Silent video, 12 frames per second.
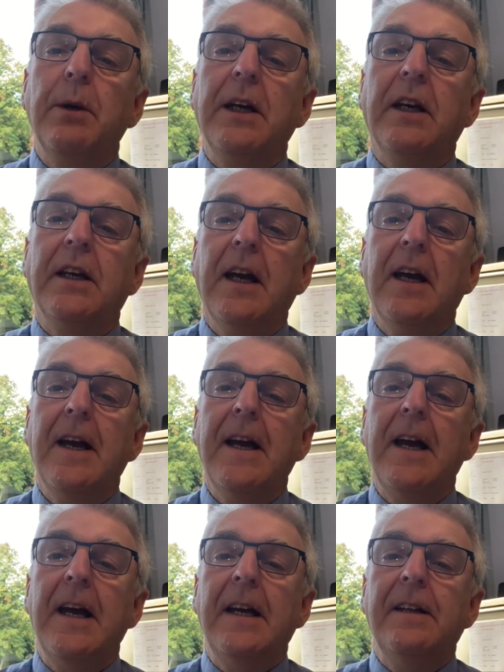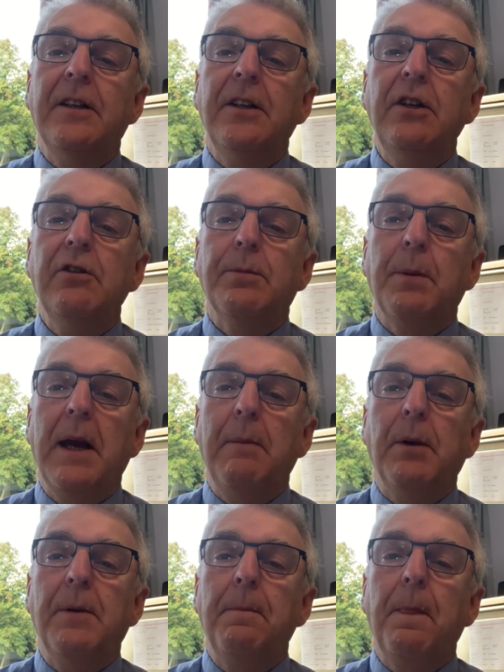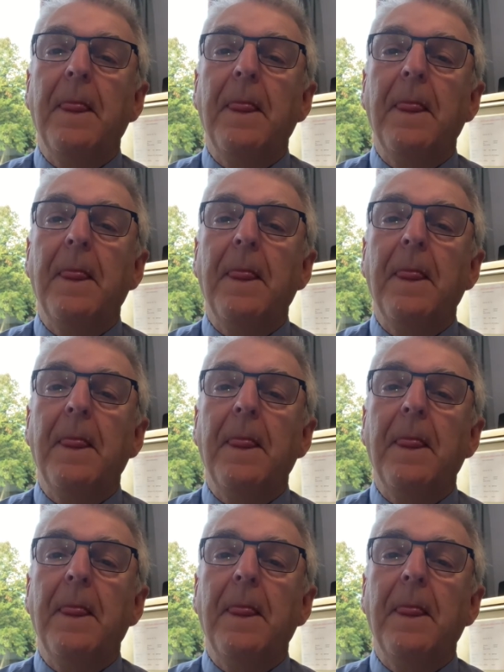week in the newspaper.